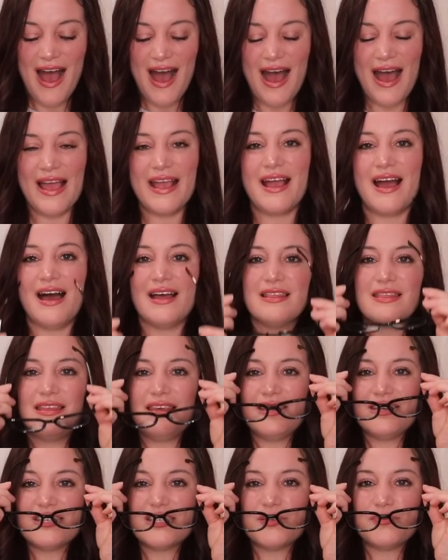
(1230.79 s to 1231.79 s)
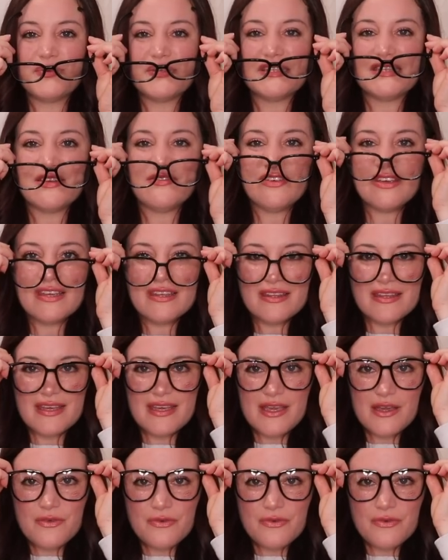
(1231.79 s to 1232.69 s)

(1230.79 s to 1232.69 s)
i got these specifically